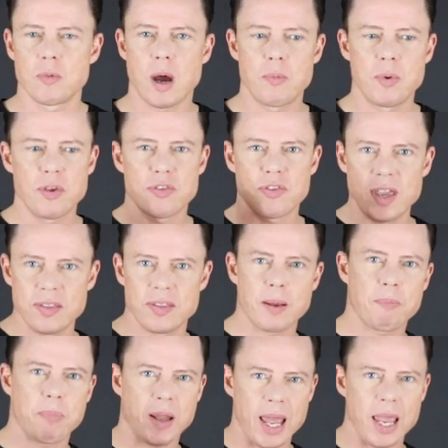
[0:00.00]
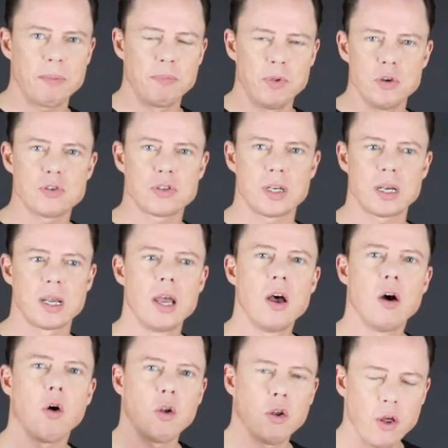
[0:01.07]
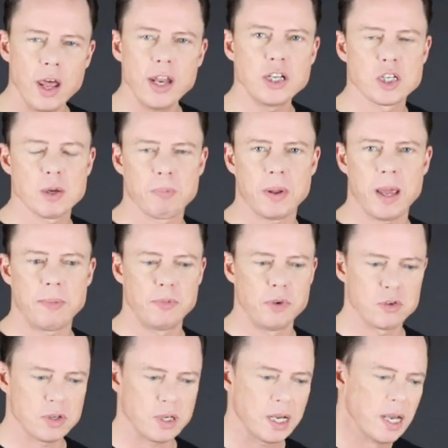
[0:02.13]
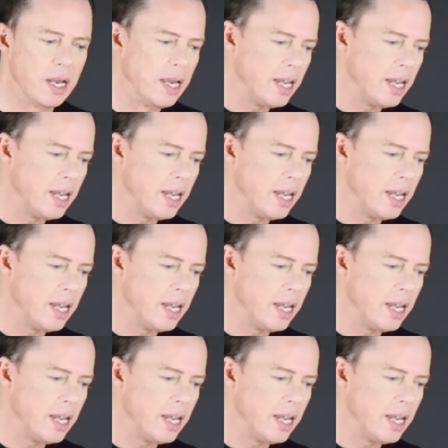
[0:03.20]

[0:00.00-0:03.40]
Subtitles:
where we think that playing music or learning to play music